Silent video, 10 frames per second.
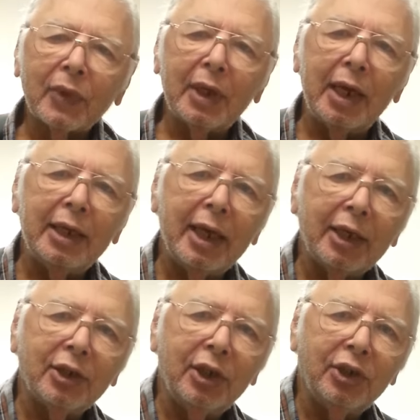And he
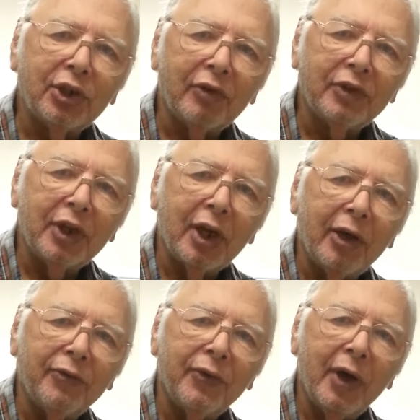takes and he shoves the
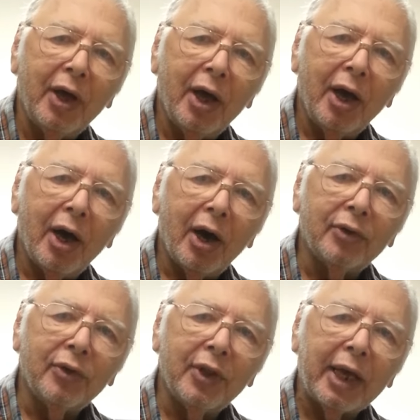knife
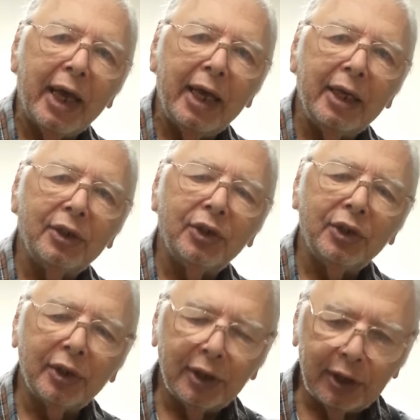under the
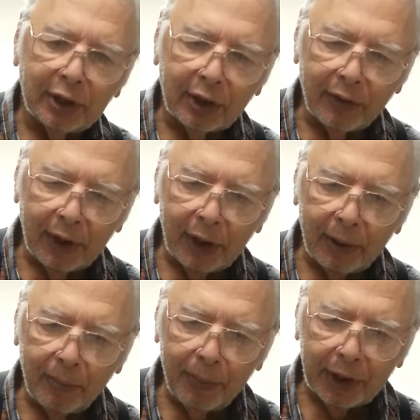cage. And the
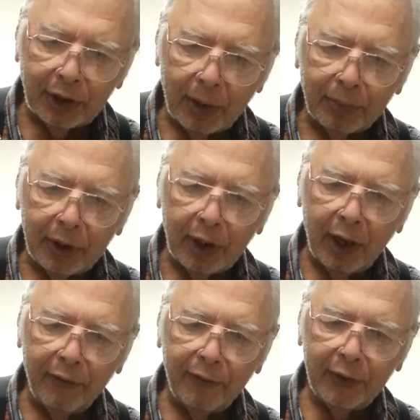gorilla picks up the
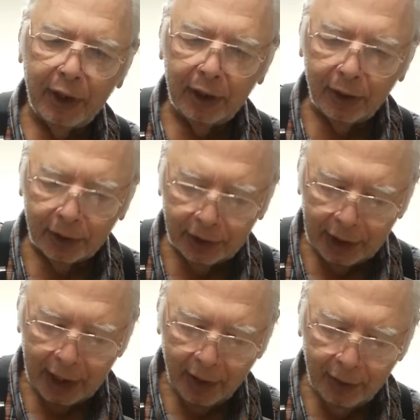knife and he looks
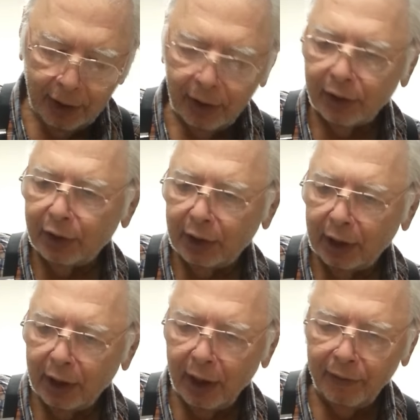down, he looks at the
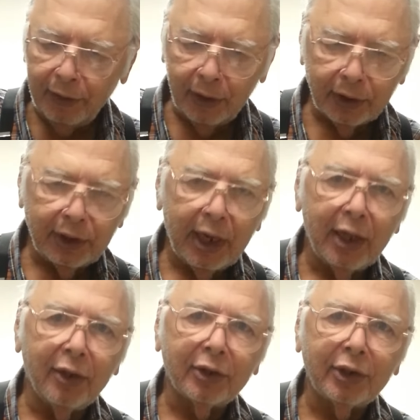knife, he looks
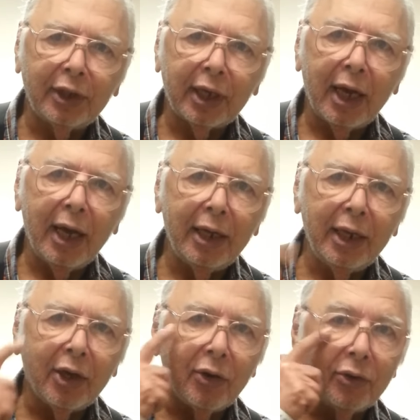down, he looks at the guy and
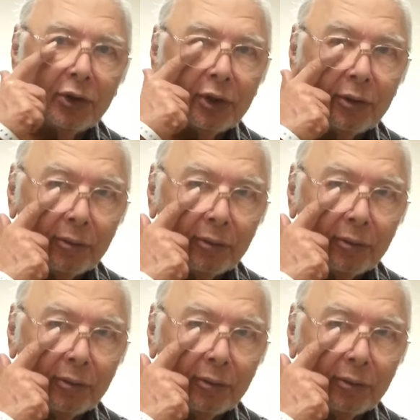he goes,